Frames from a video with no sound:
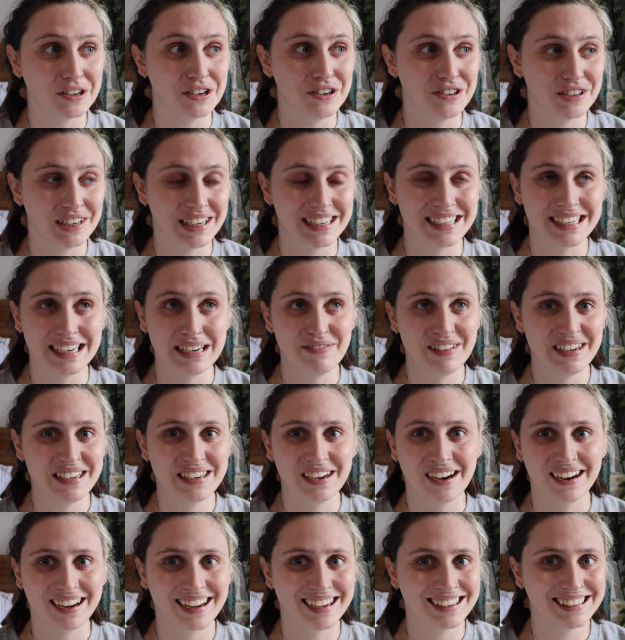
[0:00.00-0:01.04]
You should have seen me
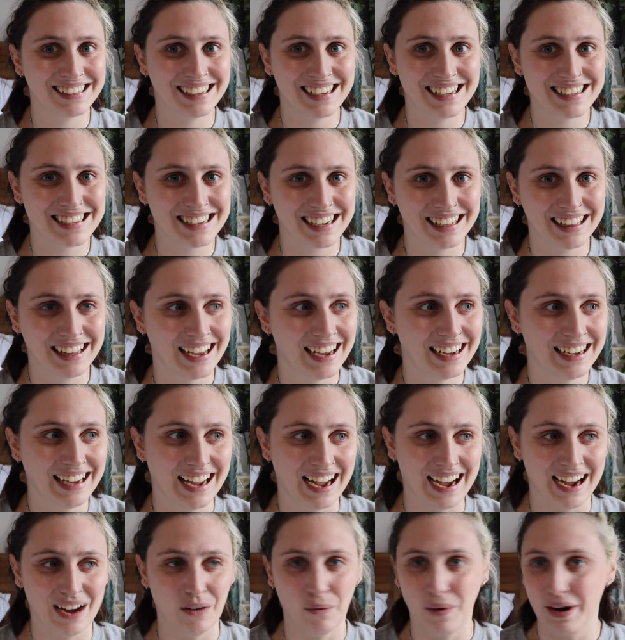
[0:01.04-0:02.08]
talking to Izzy like,
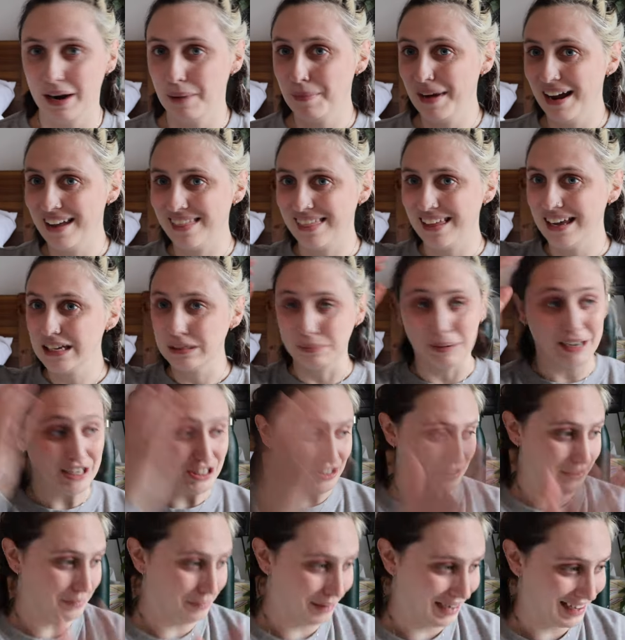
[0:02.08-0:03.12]
I want to buy things, but I
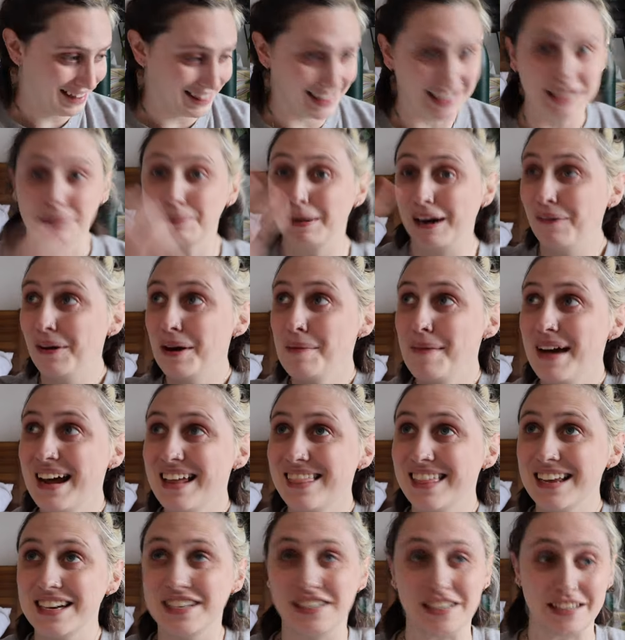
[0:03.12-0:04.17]
shouldn't buy things, but I want to buy
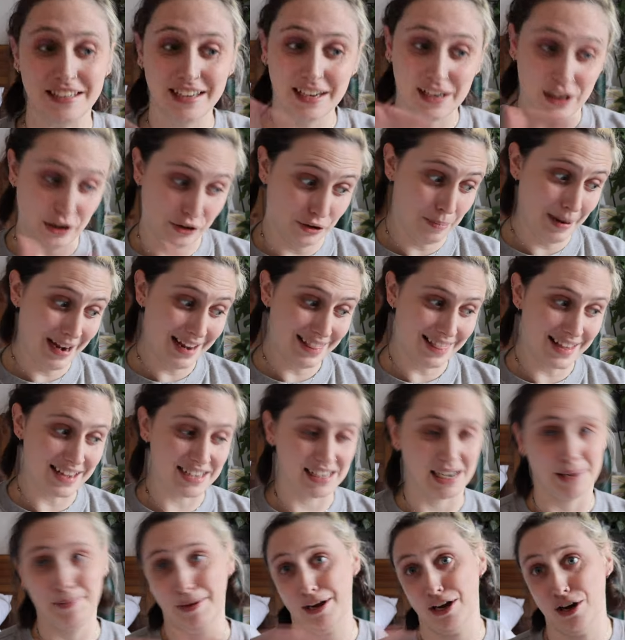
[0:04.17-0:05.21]
things. She's like, you should buy
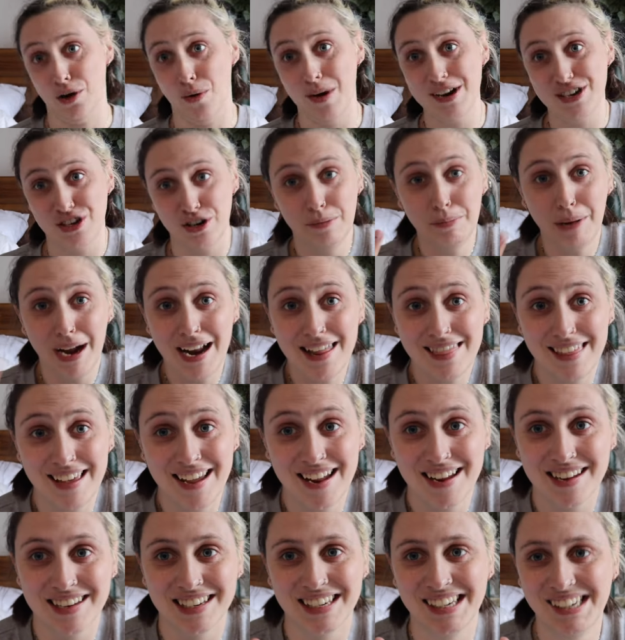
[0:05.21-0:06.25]
things. And I'm like, no, I shouldn't buy
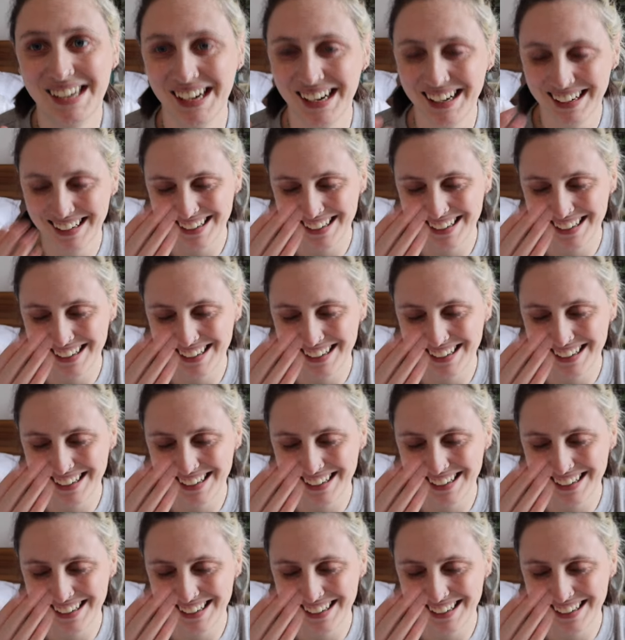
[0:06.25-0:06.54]
things.